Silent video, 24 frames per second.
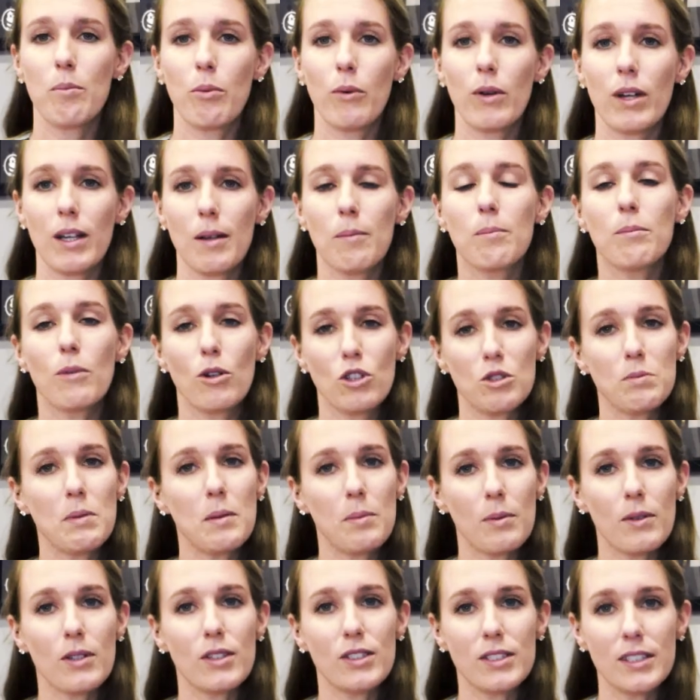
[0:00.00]
point, most
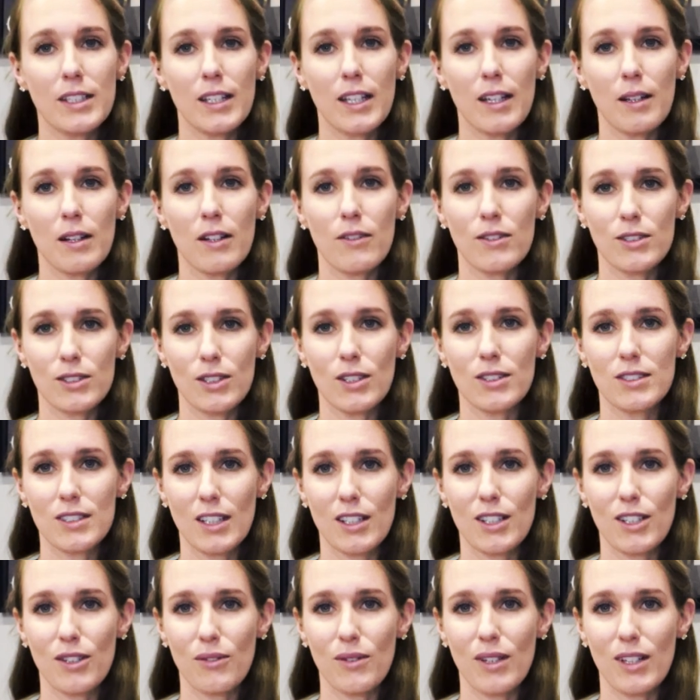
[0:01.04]
people are seeing the results
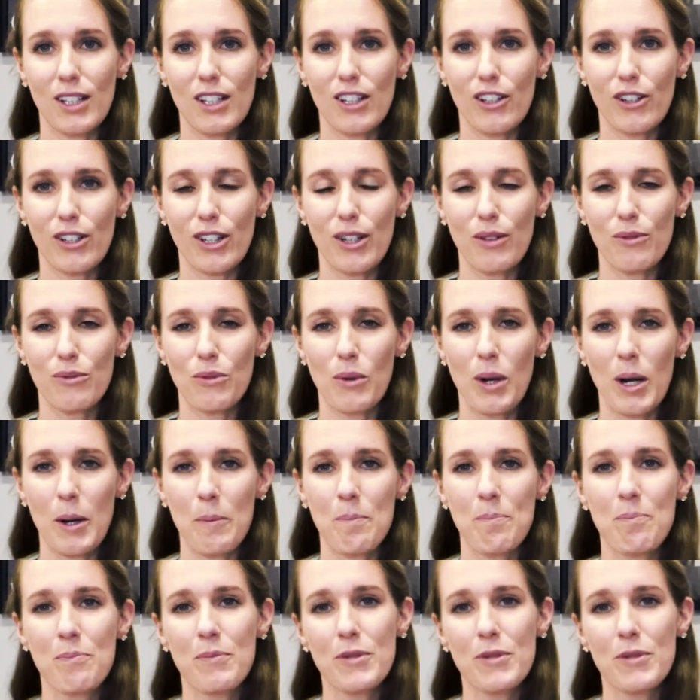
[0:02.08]
that they're really looking for.